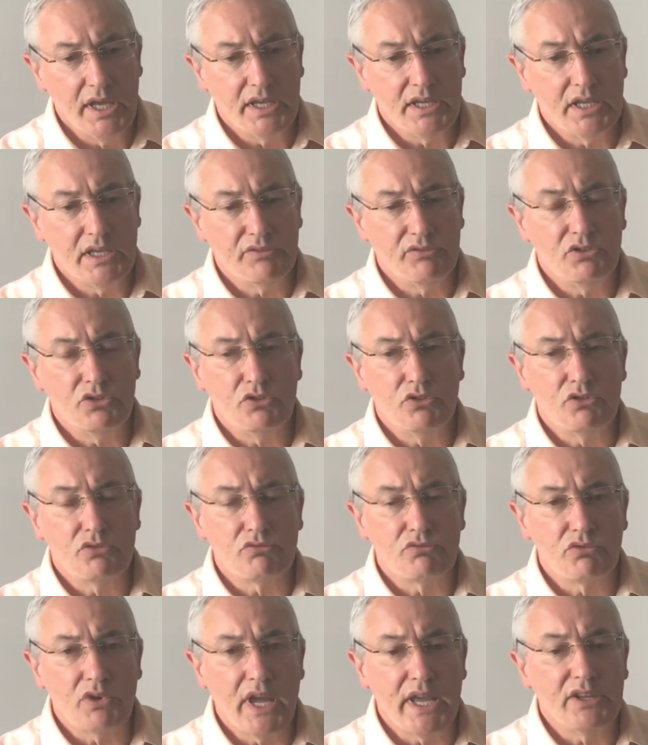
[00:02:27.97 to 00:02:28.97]
giving you
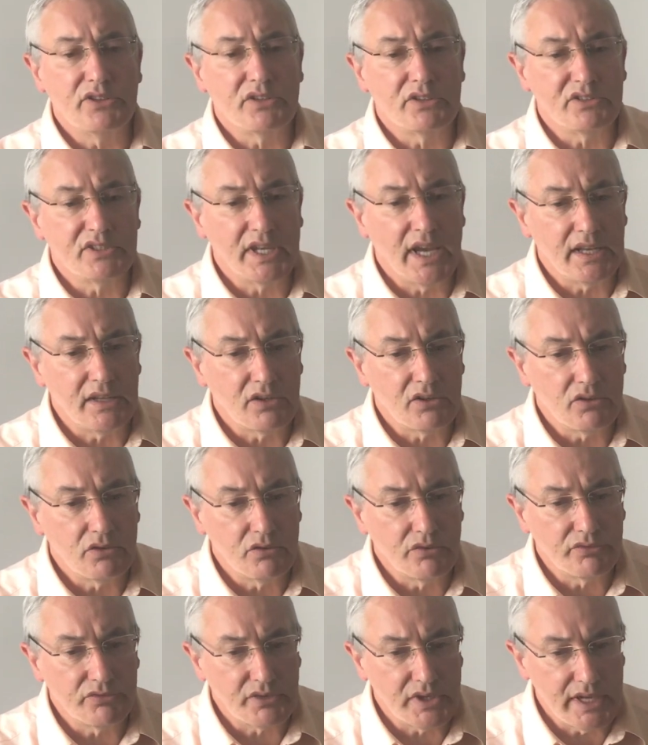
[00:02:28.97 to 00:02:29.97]
greater
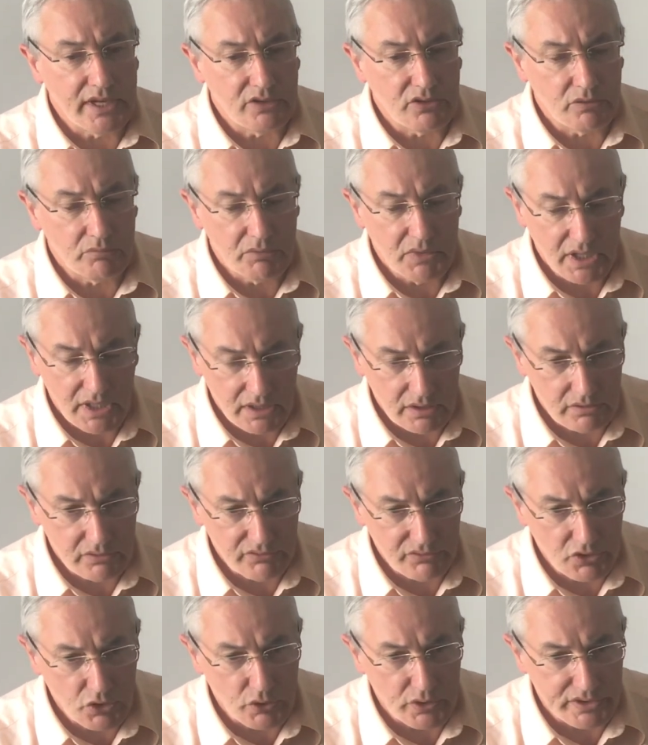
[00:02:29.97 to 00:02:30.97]
technical freedom and
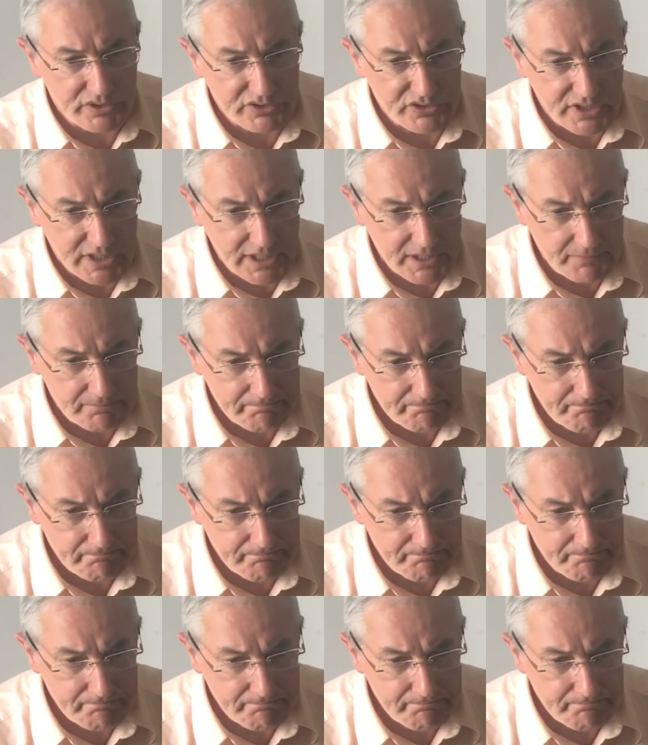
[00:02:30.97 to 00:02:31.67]
fluency.